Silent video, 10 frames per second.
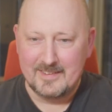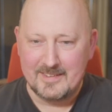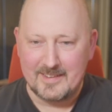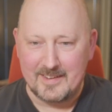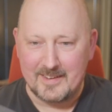
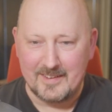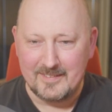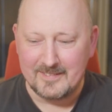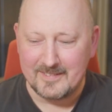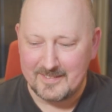There you
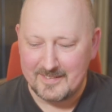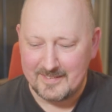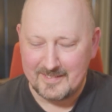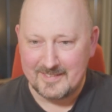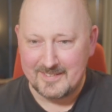go.
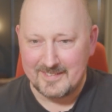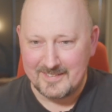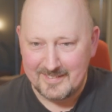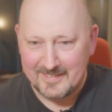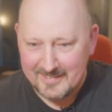
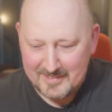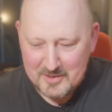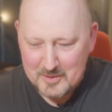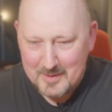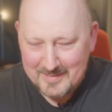
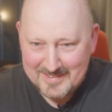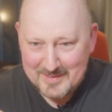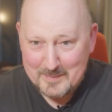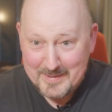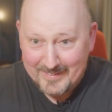Should
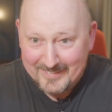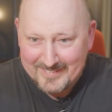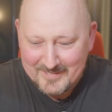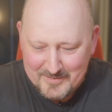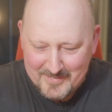we put it on
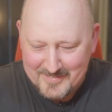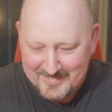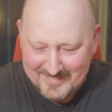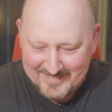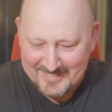the
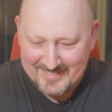front?